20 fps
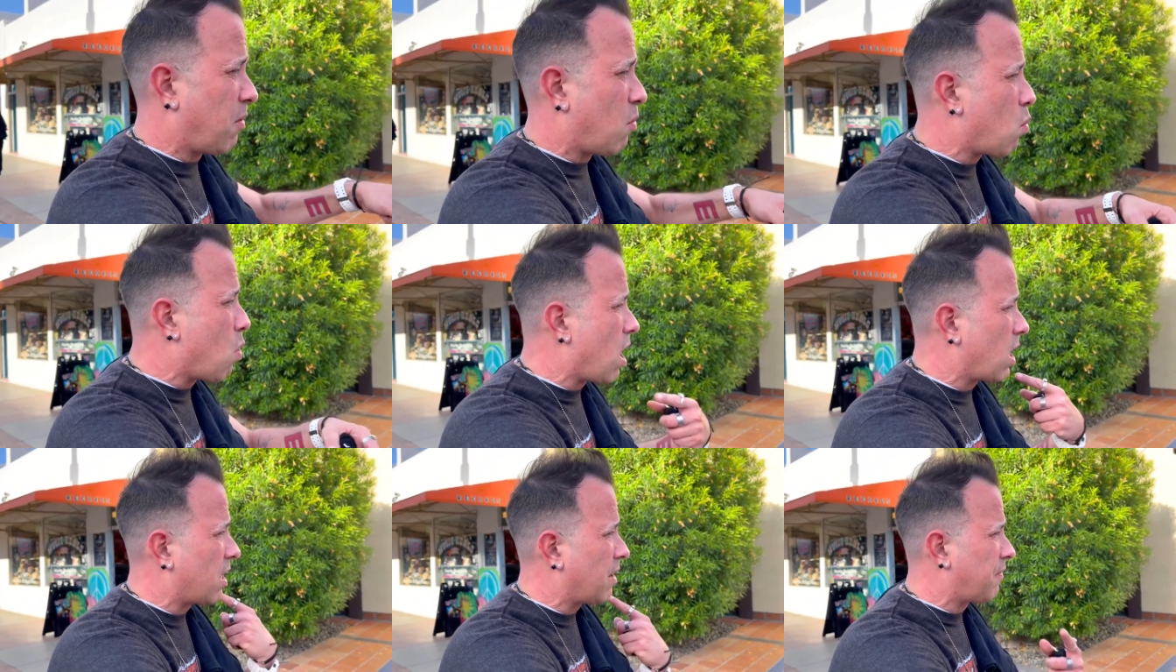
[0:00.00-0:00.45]

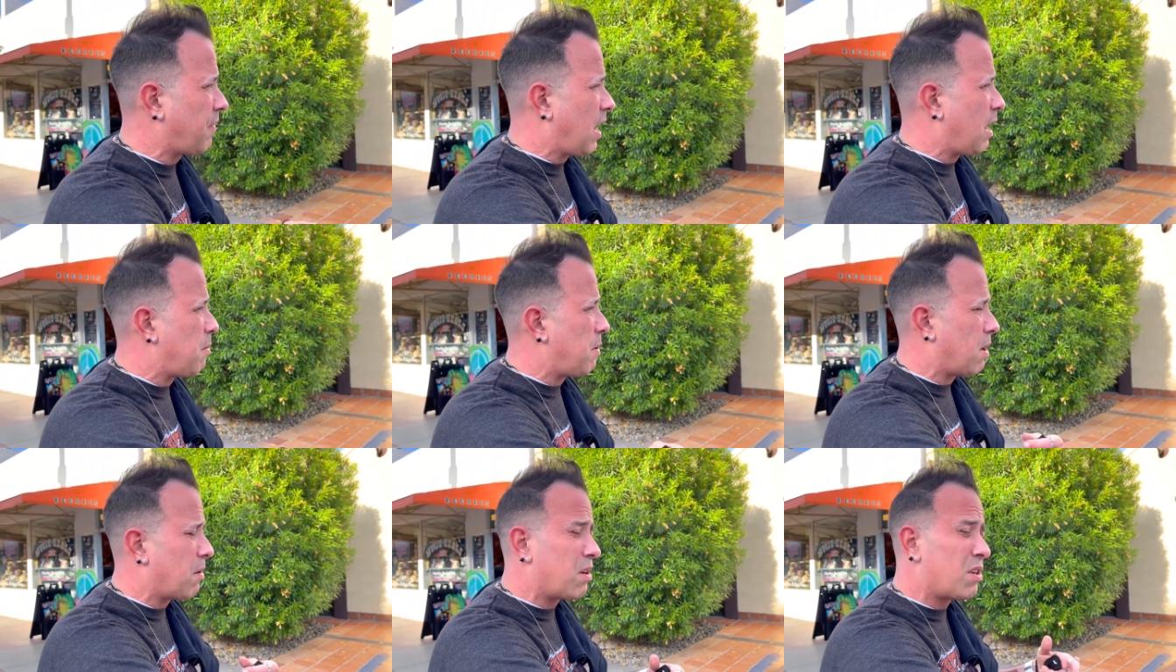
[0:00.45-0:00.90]
to walk of
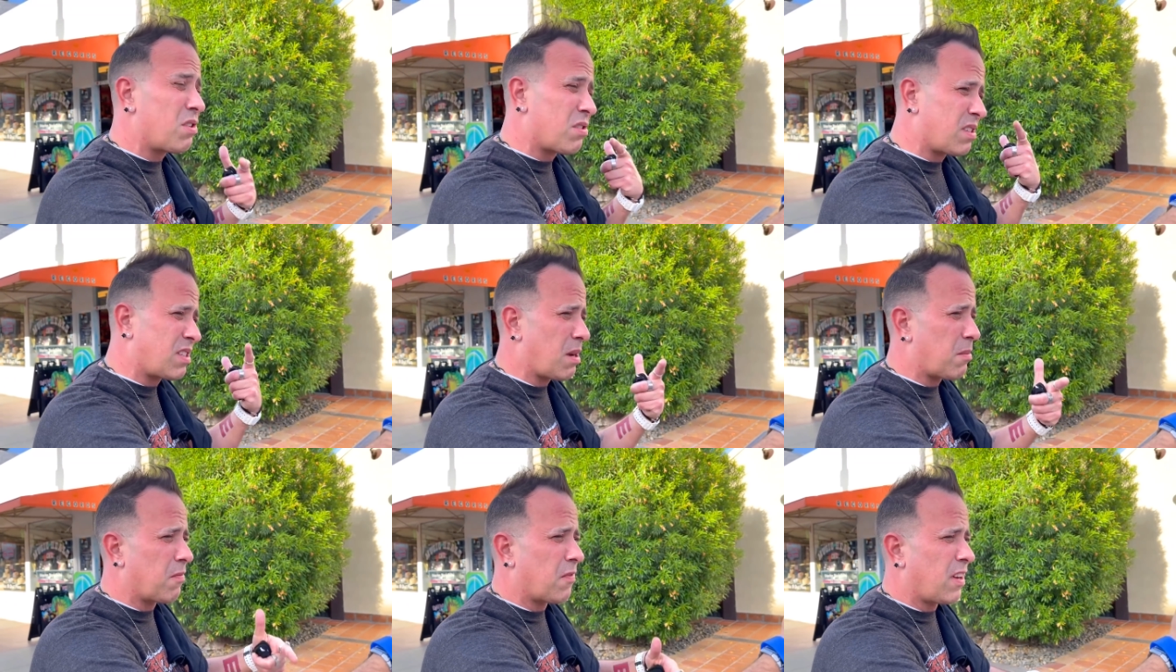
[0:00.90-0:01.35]
fame here. I'm going to
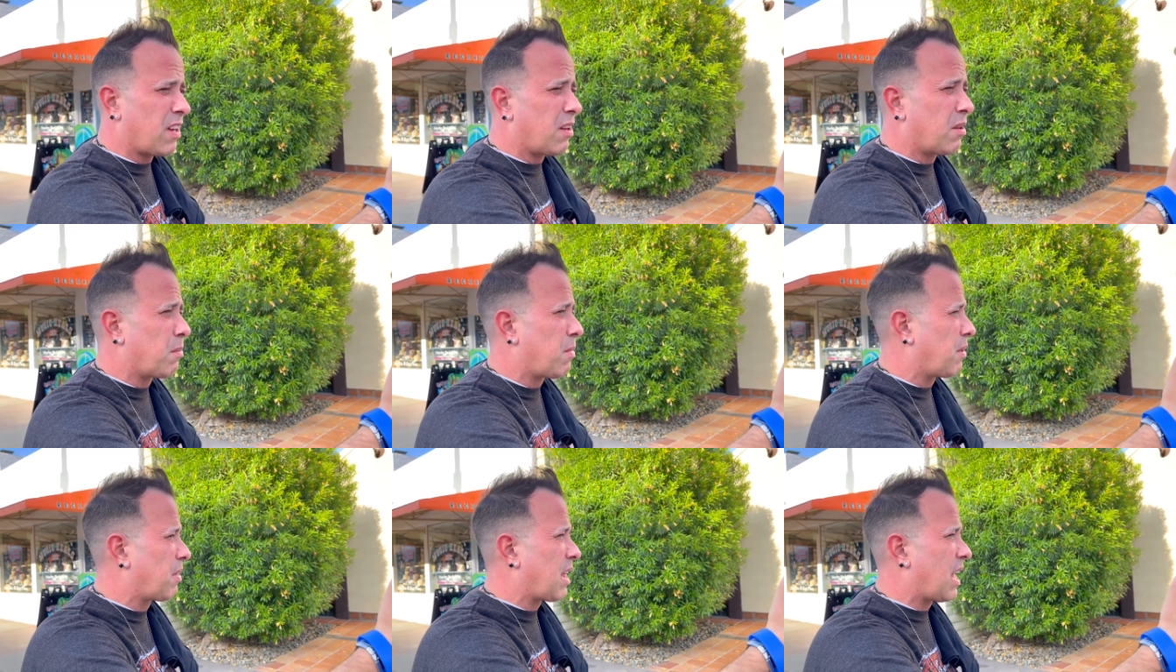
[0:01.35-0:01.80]
just separate
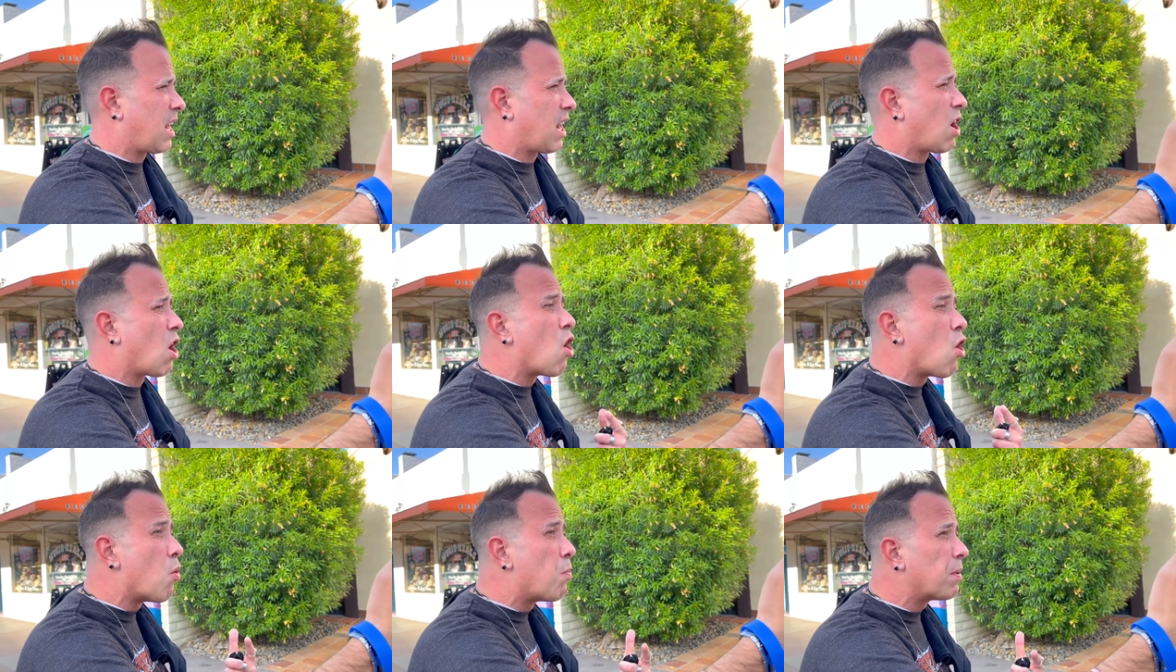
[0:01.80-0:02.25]
it about that, I
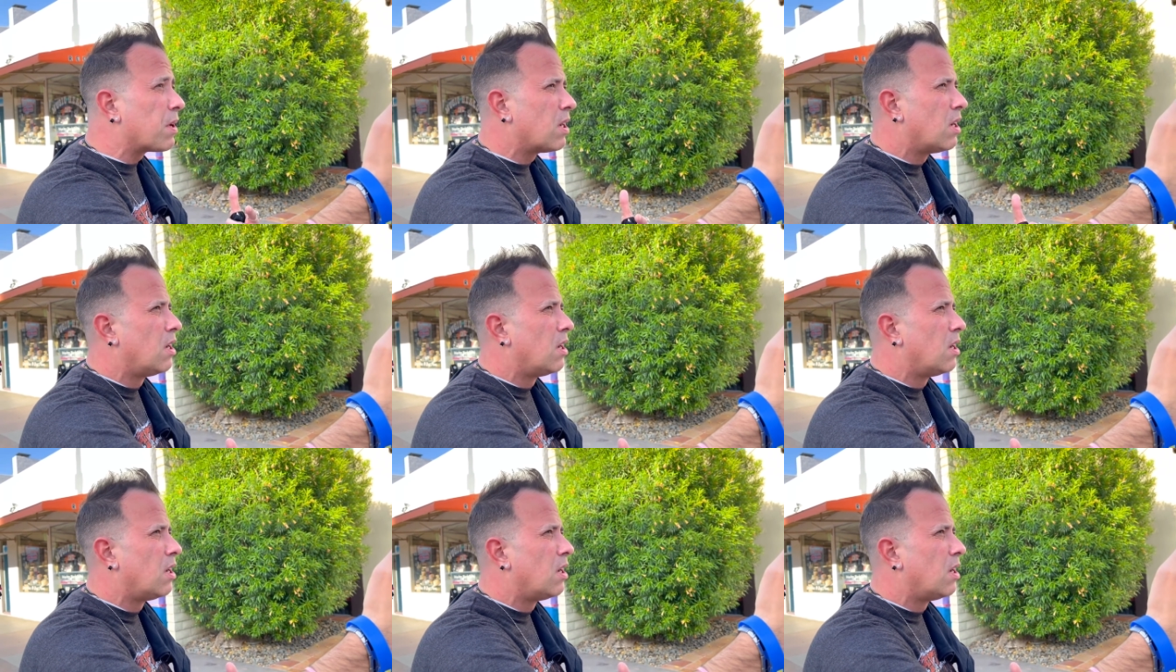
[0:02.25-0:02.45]
hope.